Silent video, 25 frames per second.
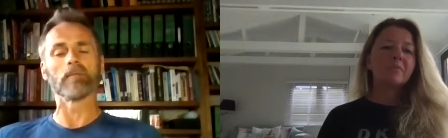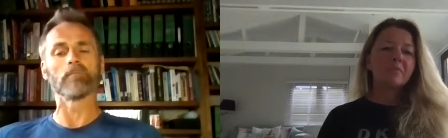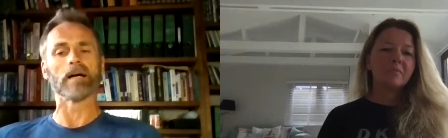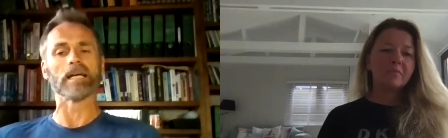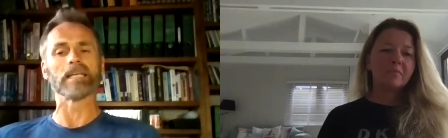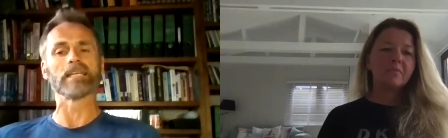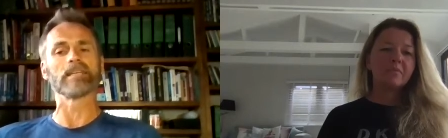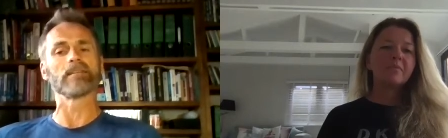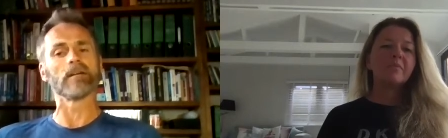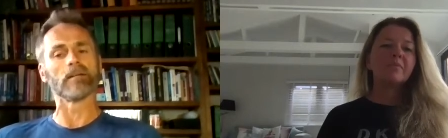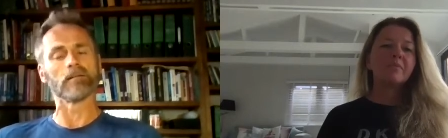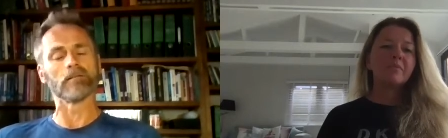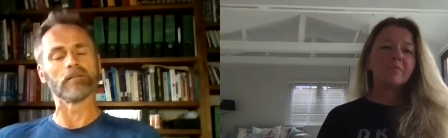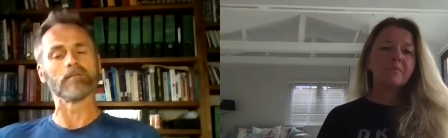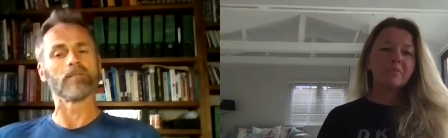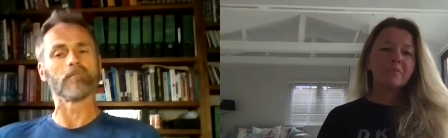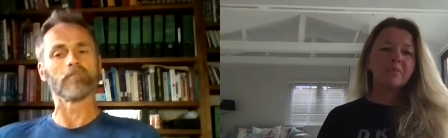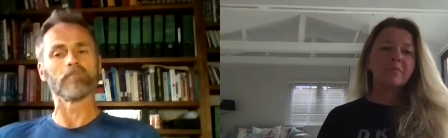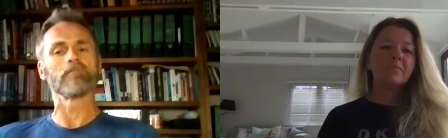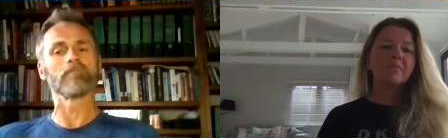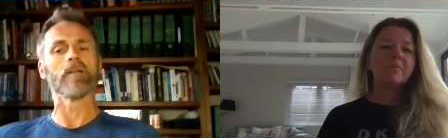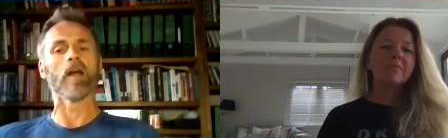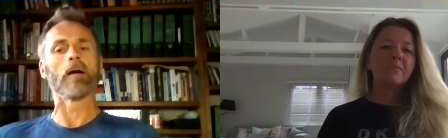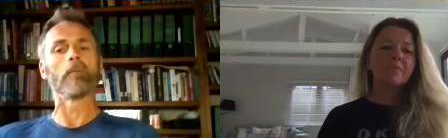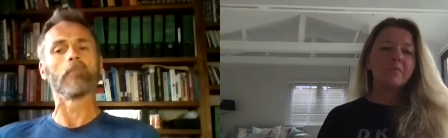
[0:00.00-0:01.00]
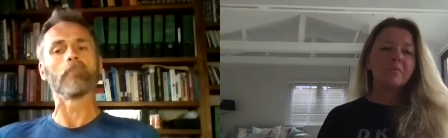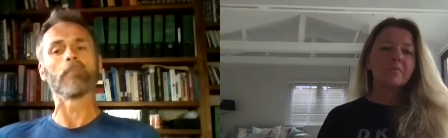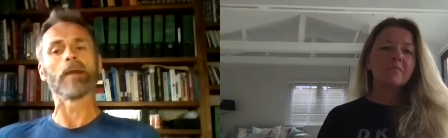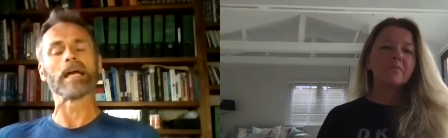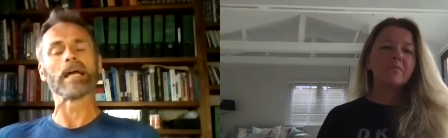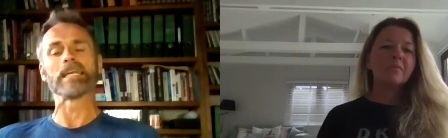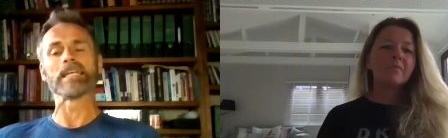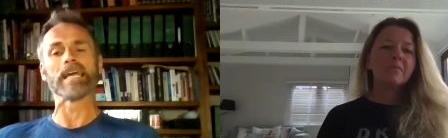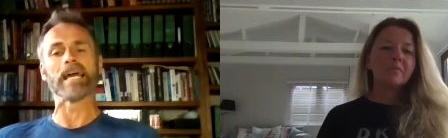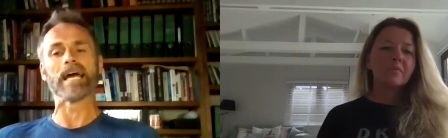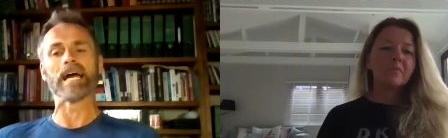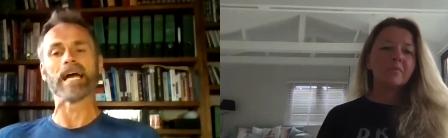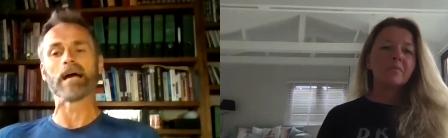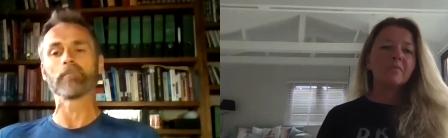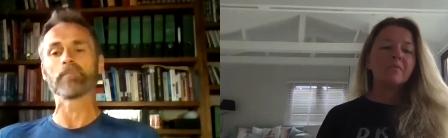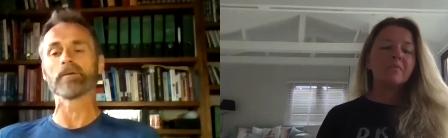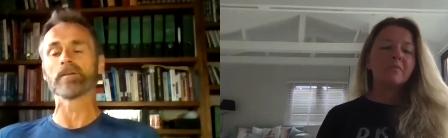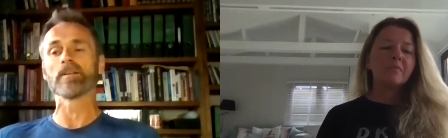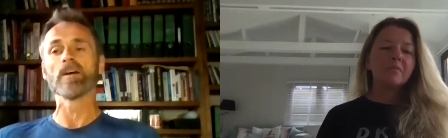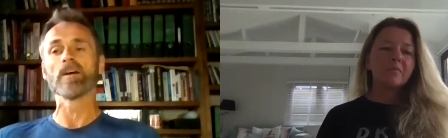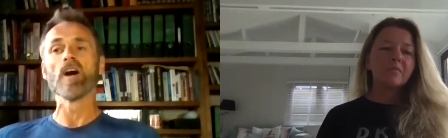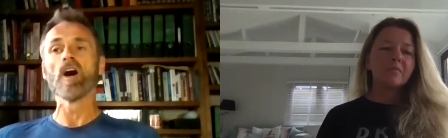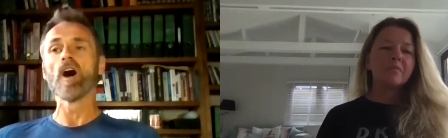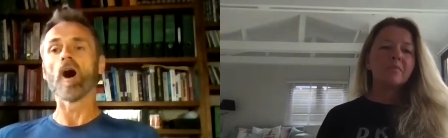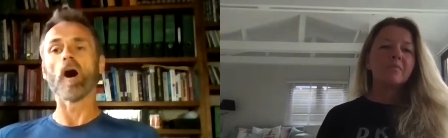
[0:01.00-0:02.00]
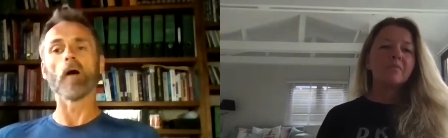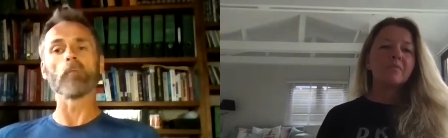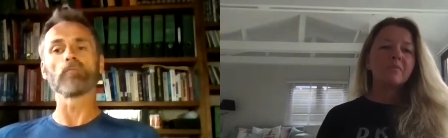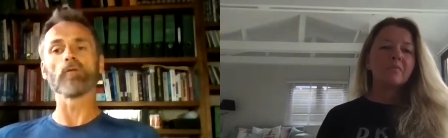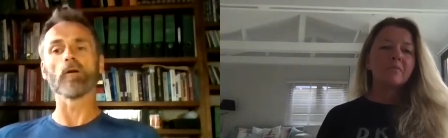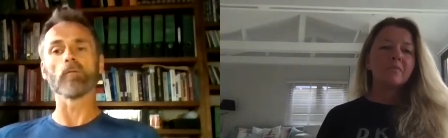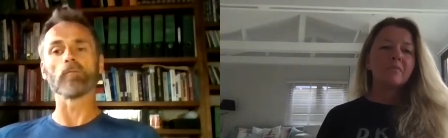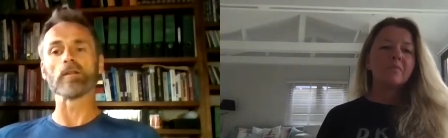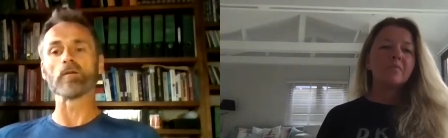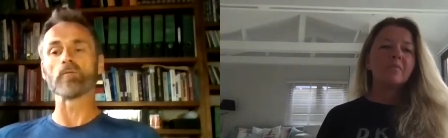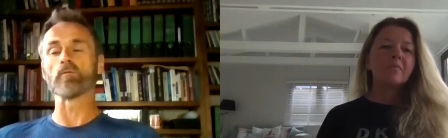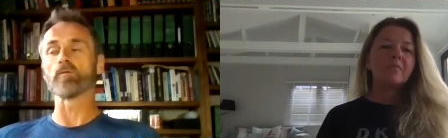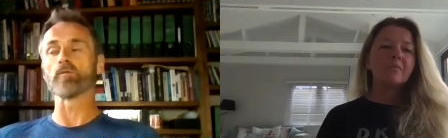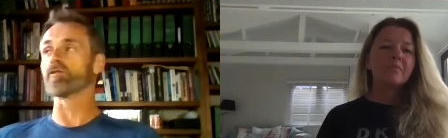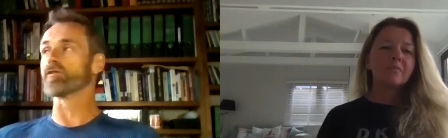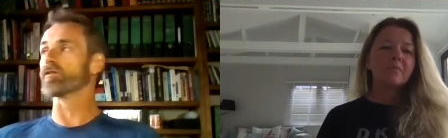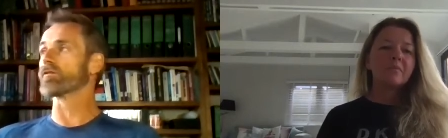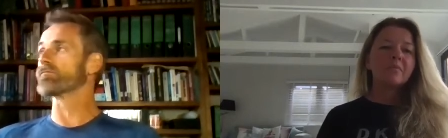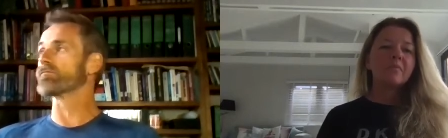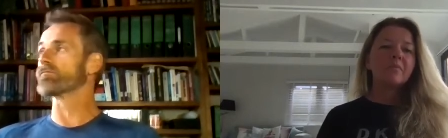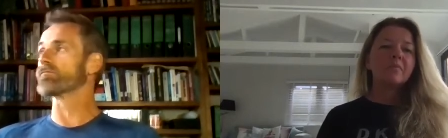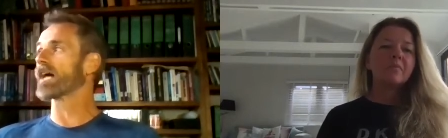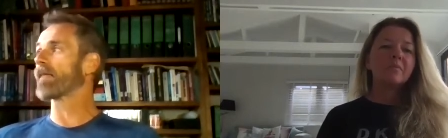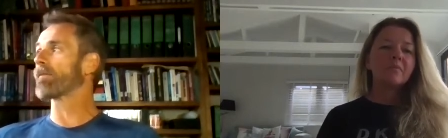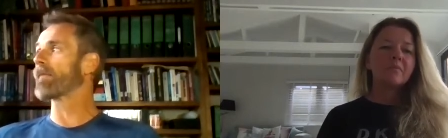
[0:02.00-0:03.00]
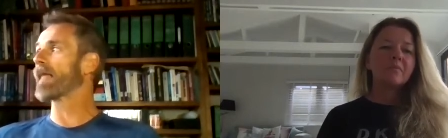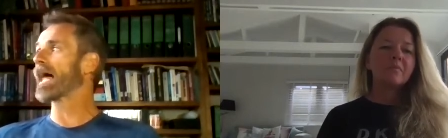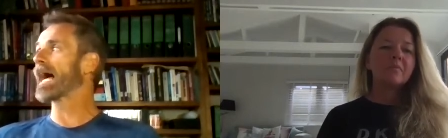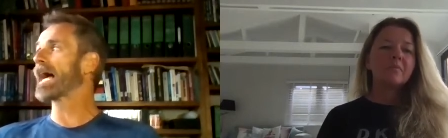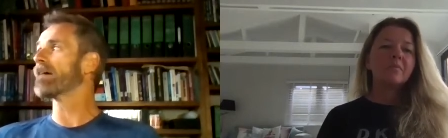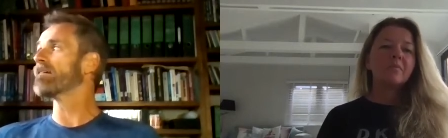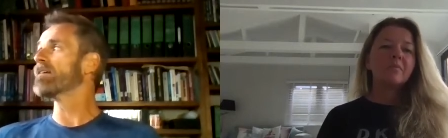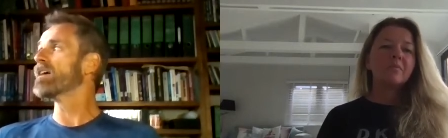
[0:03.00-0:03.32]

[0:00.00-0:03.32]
Speaker 1: make and like made it happen. I probably wouldn't have done that.